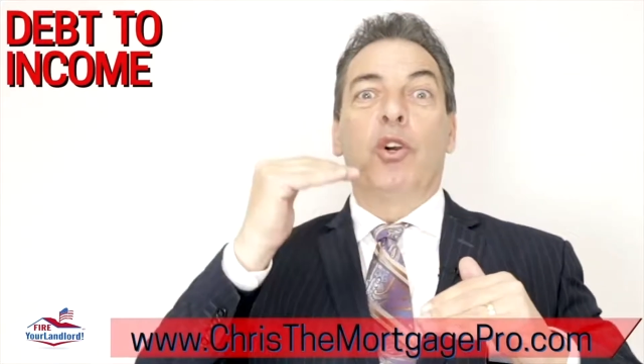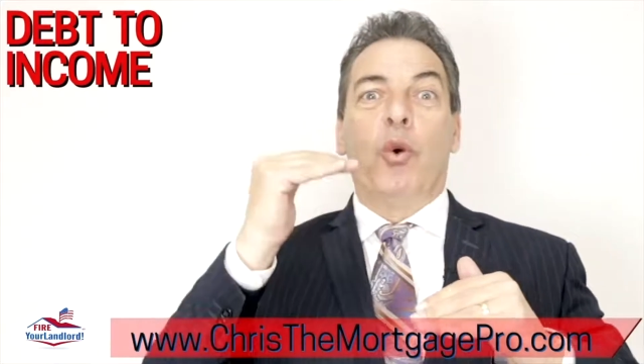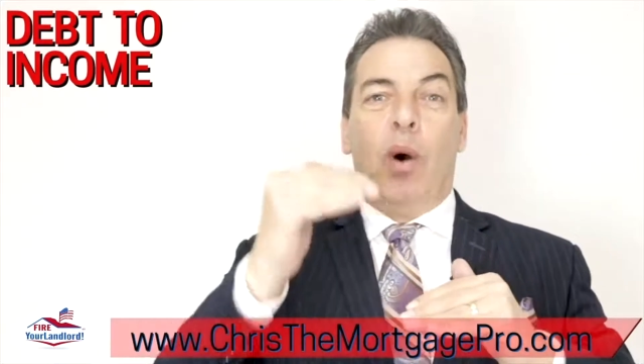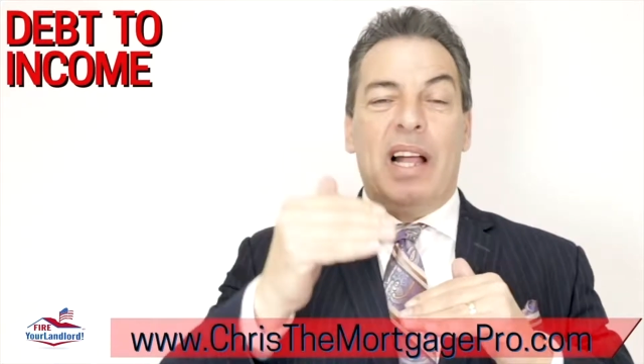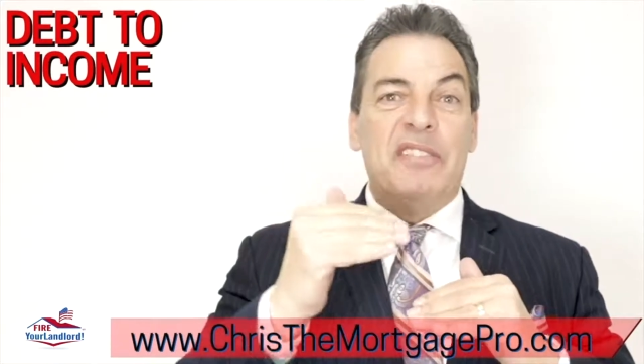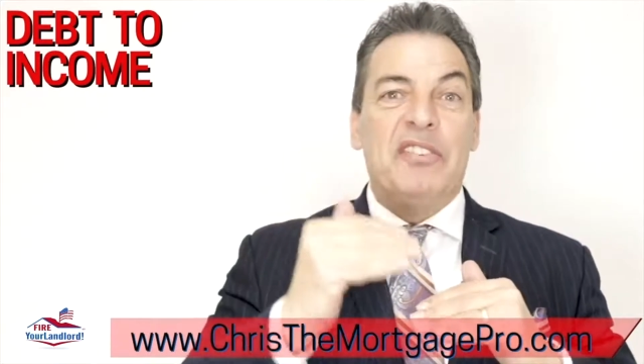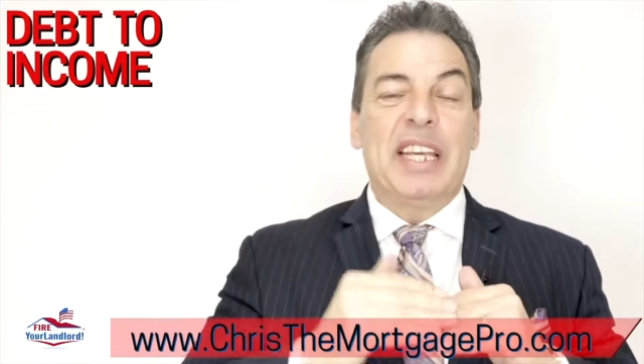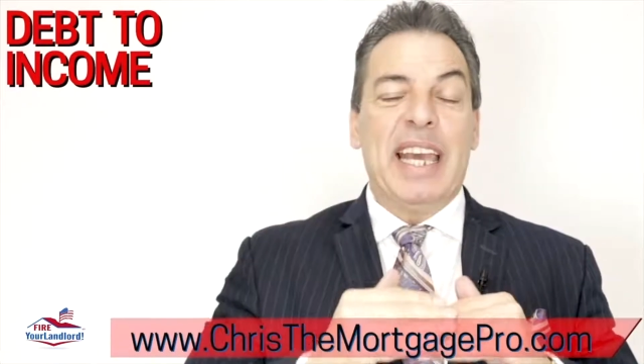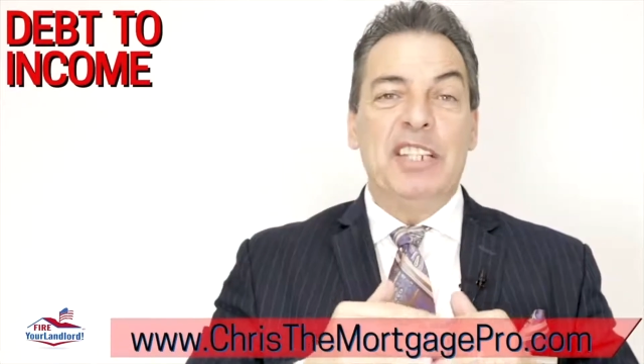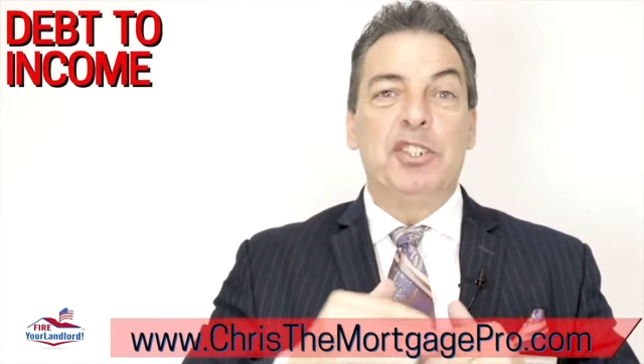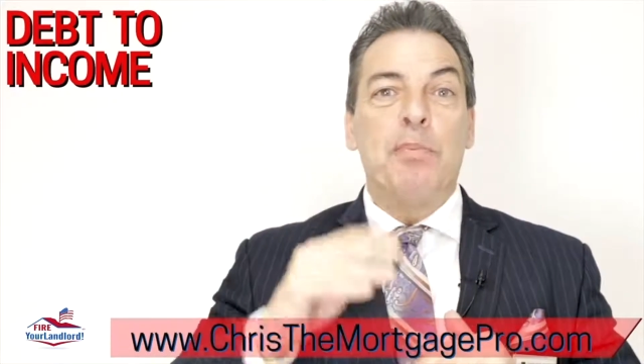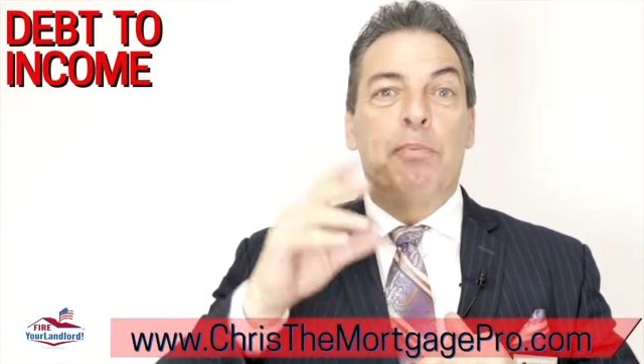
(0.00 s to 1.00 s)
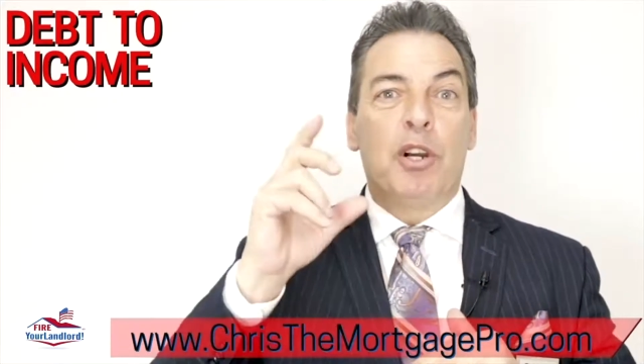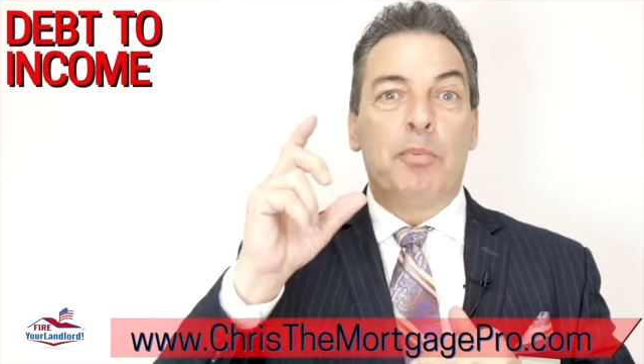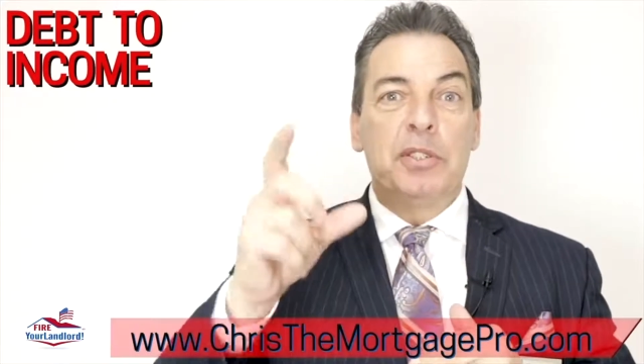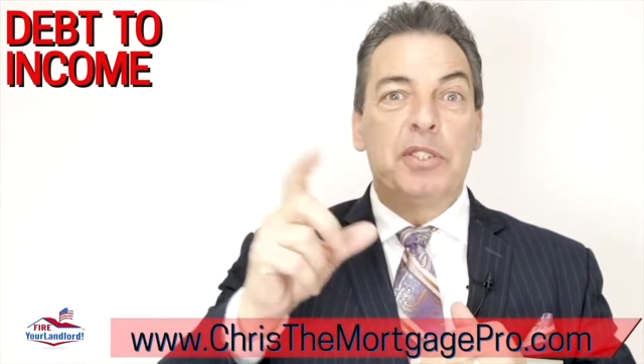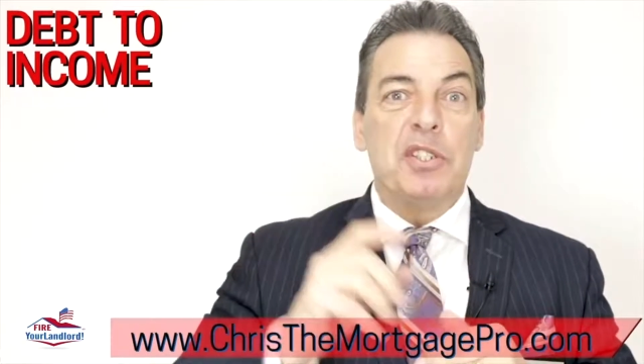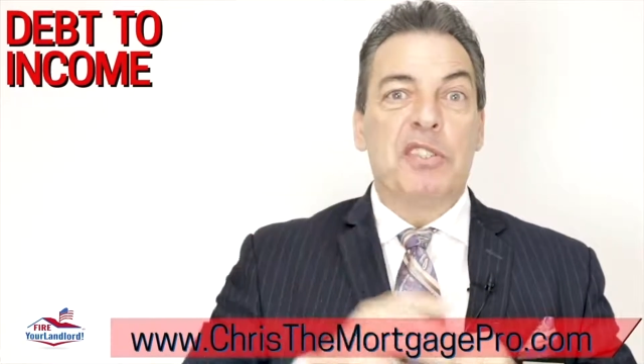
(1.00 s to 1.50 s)
qualification
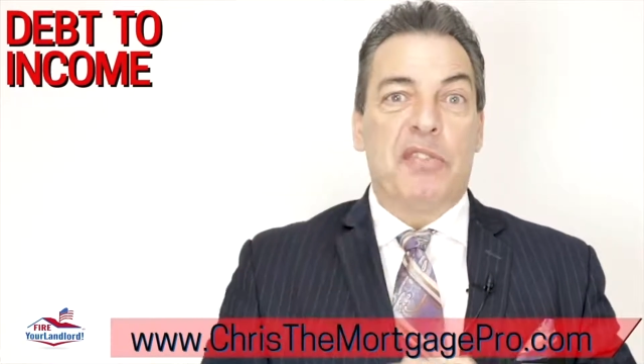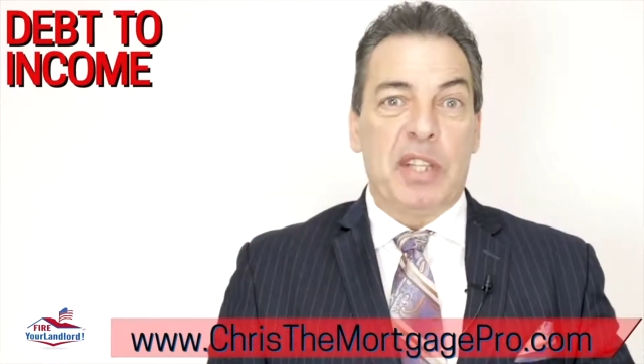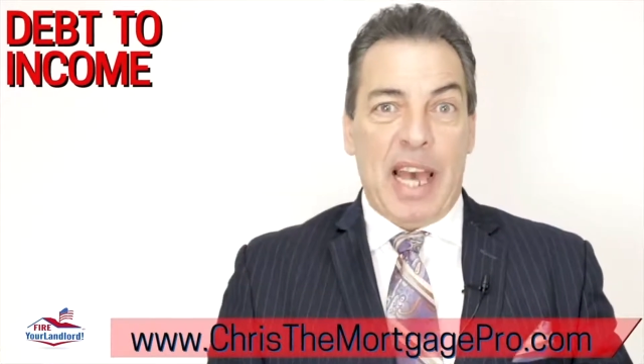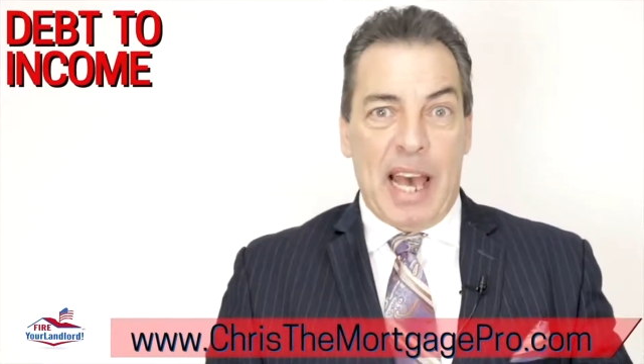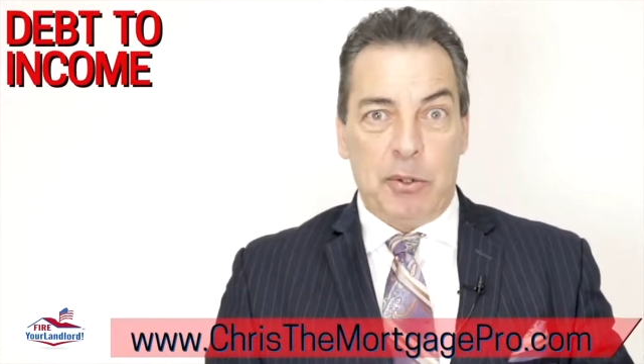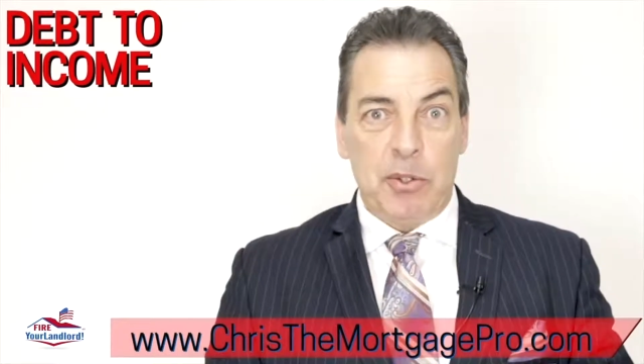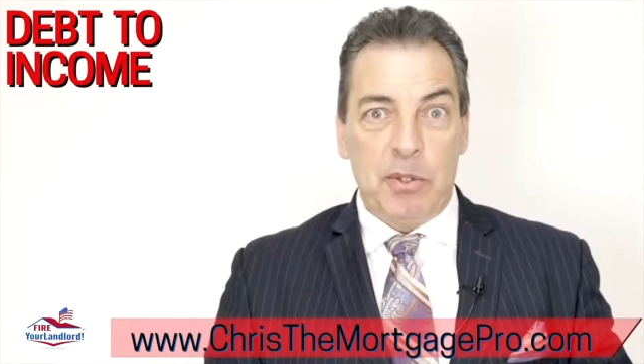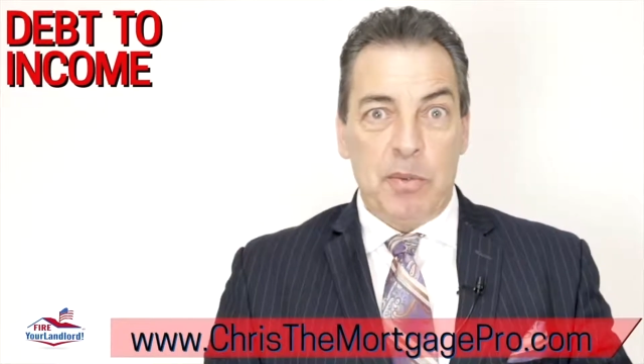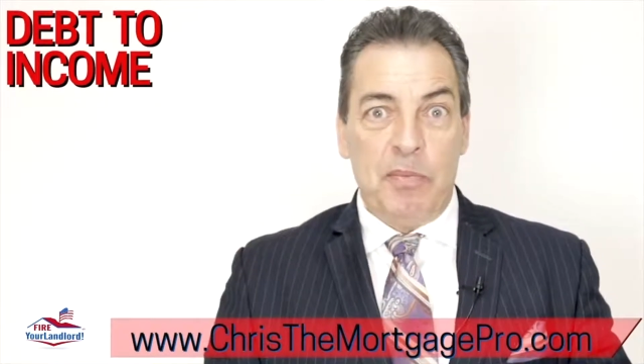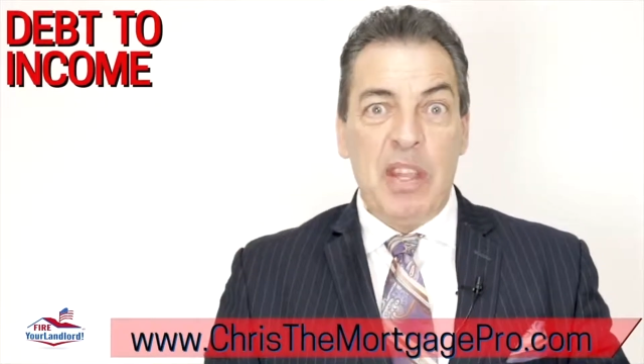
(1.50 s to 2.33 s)
purposes for the house.